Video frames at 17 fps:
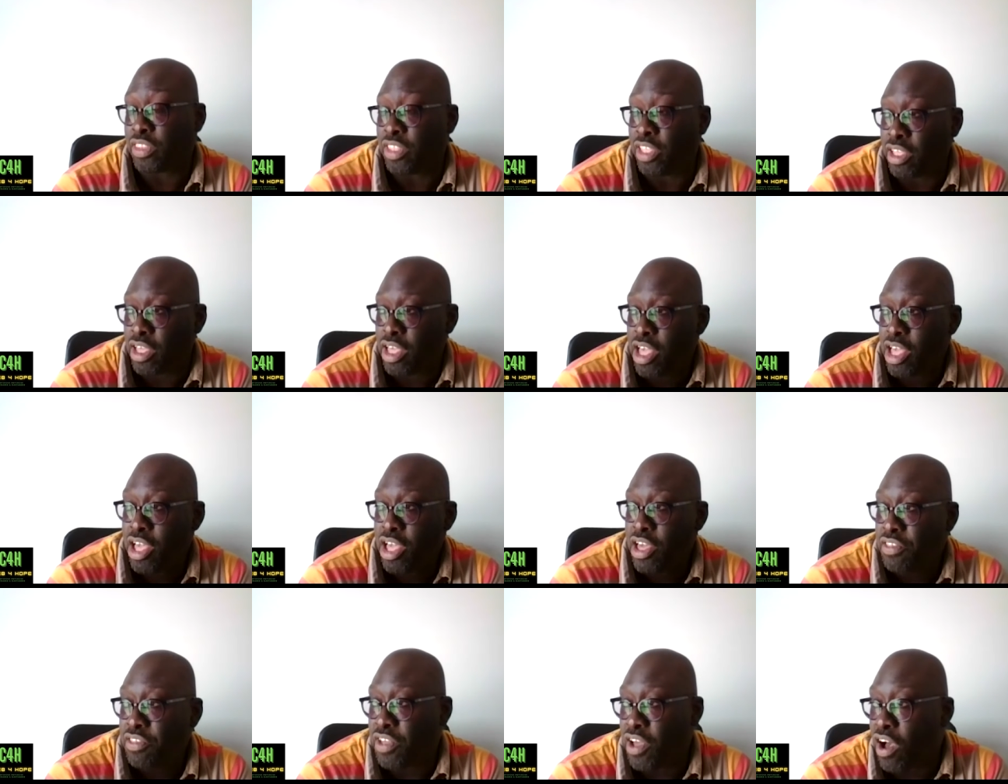I think
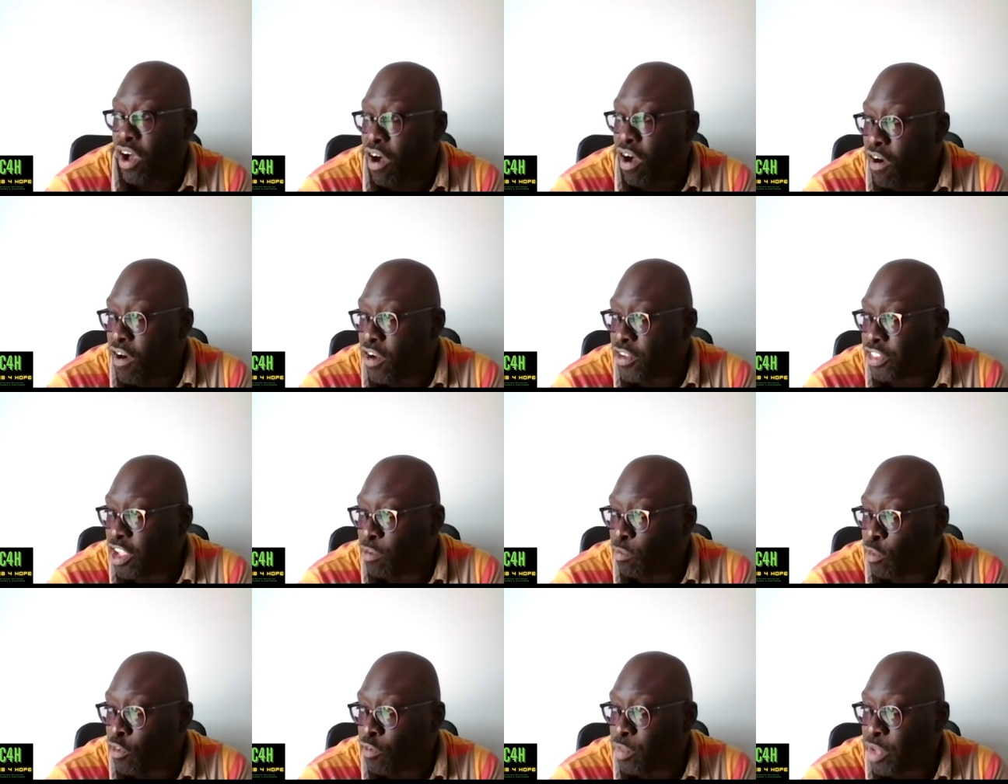there are a
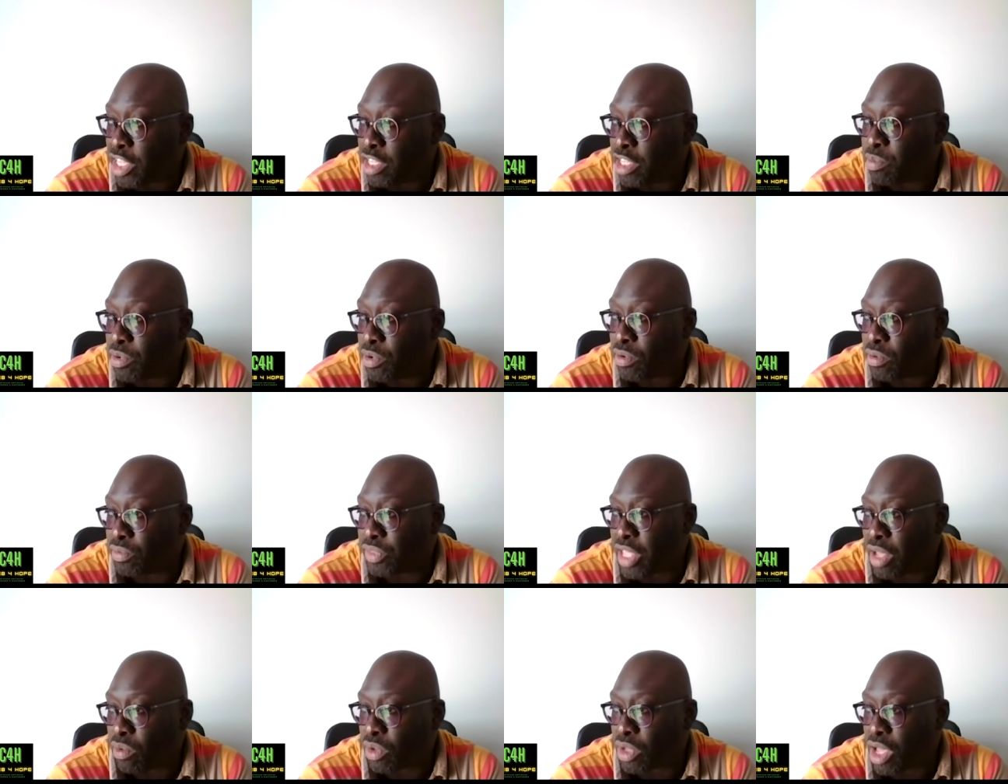number of
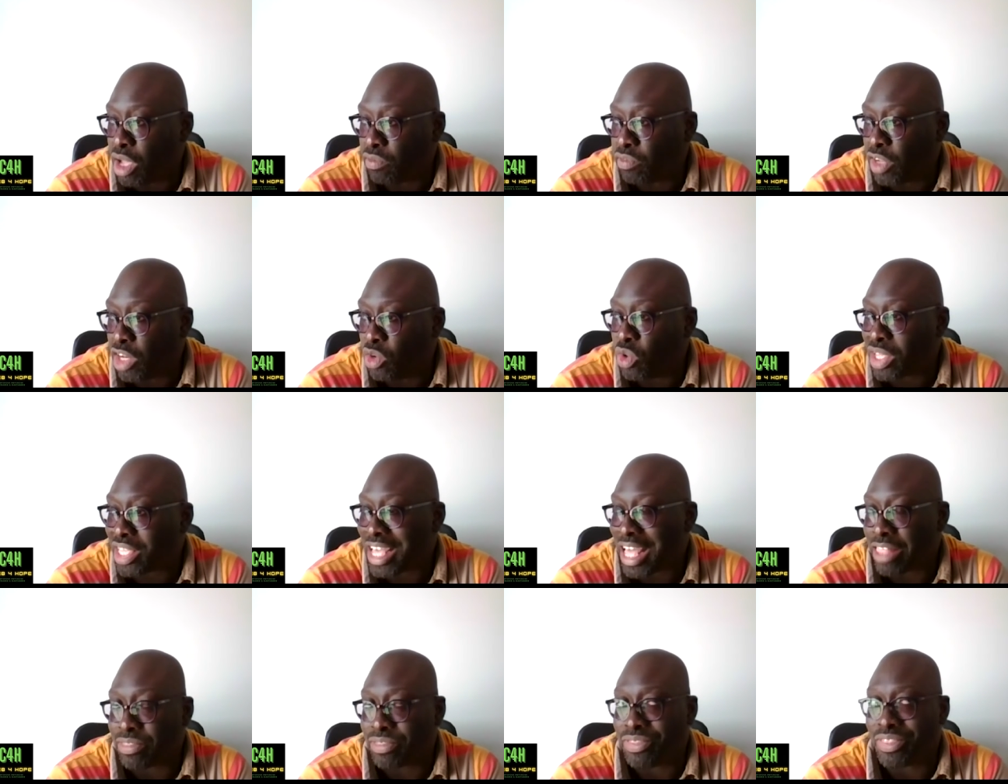people that will kind of like
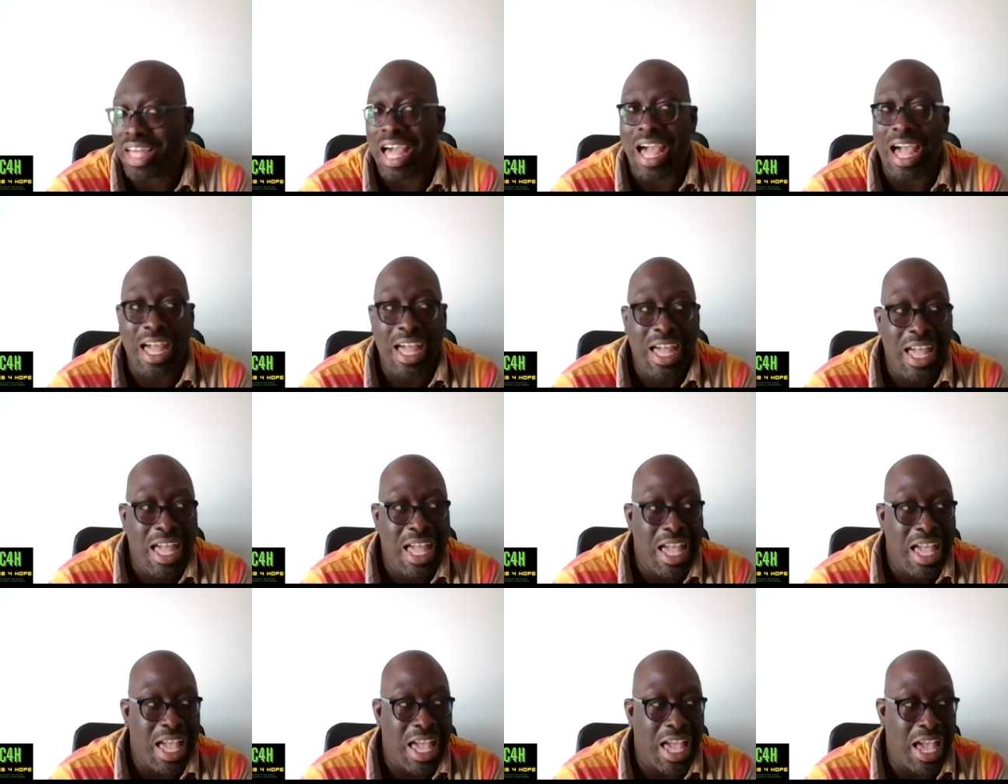look at that
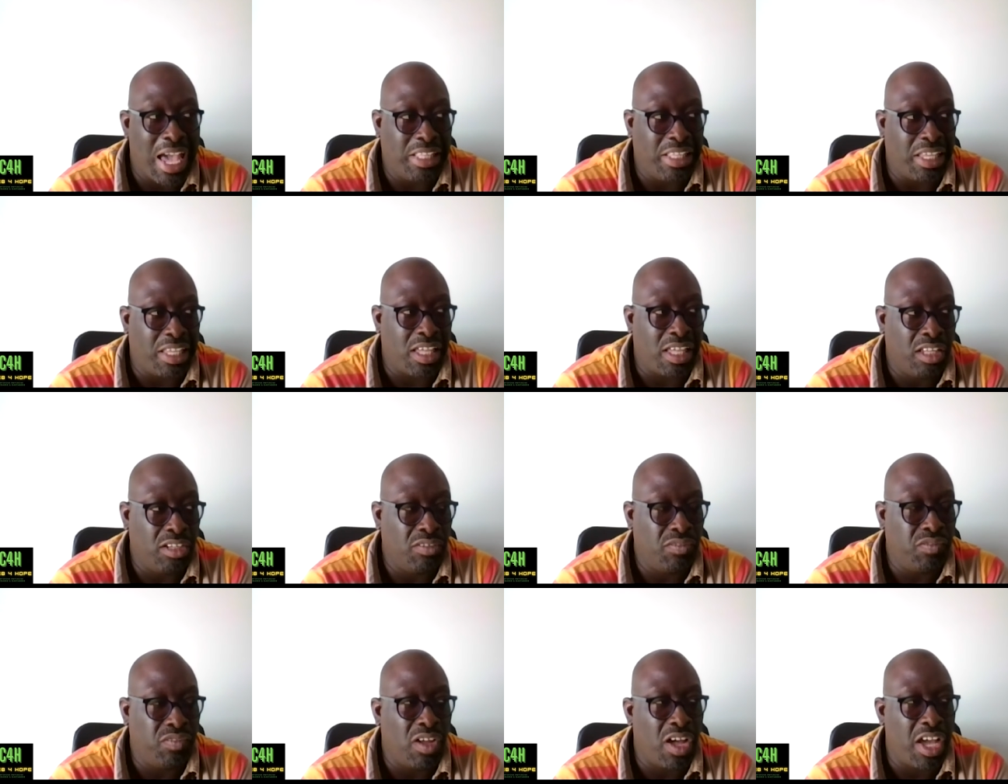and it kind
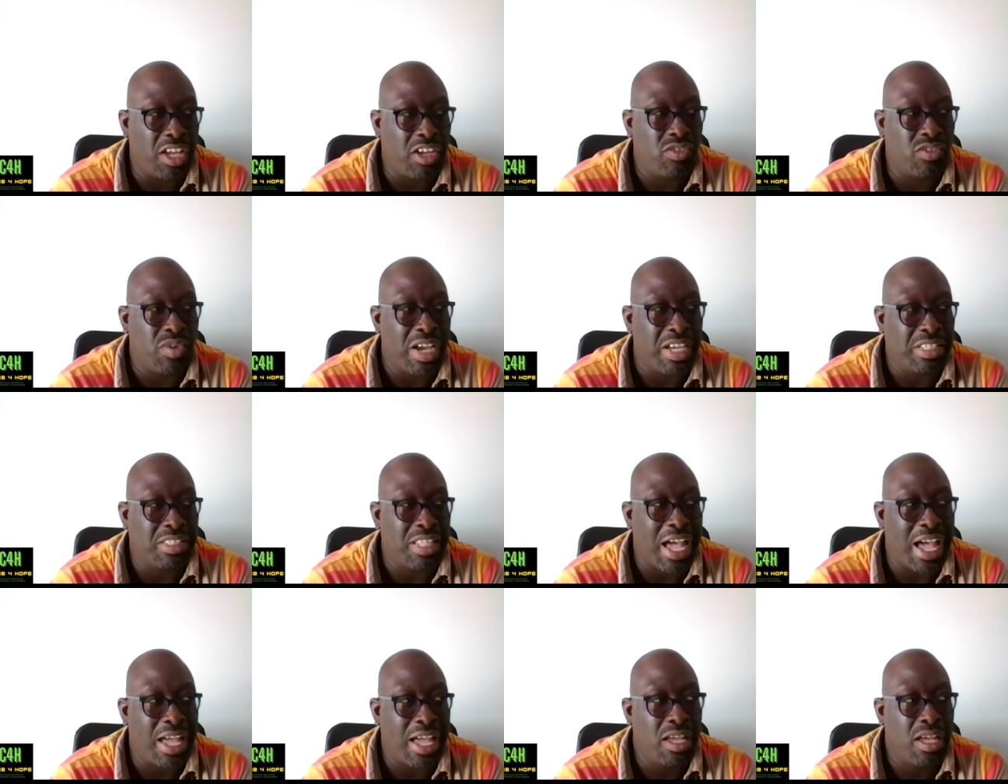of like creates
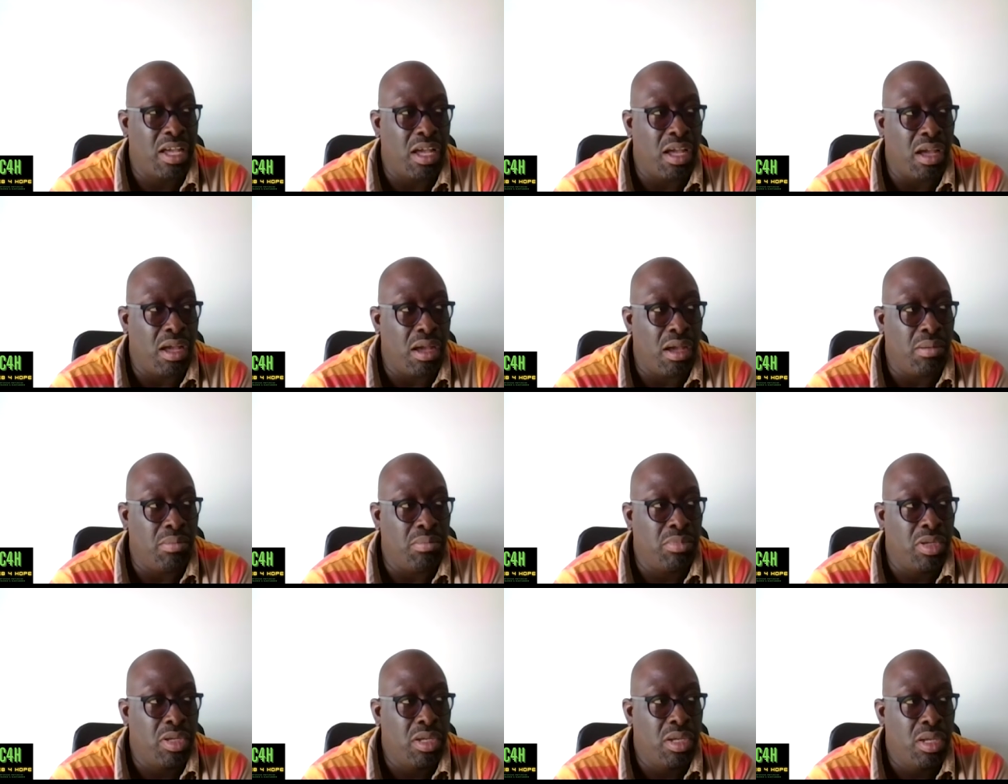that
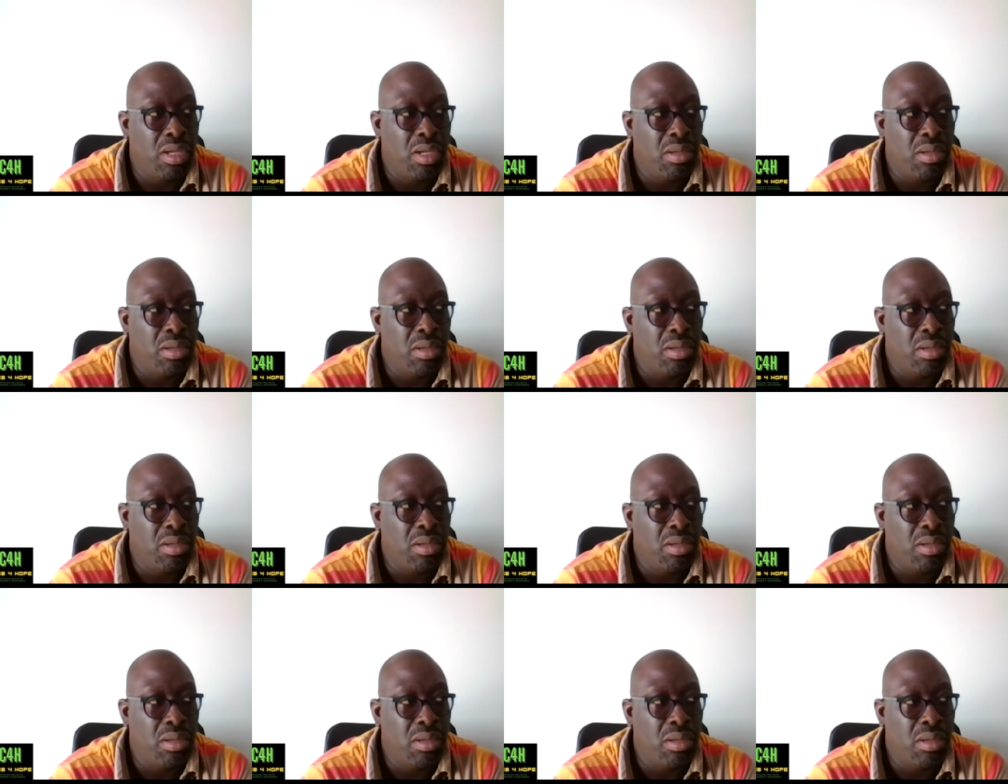um,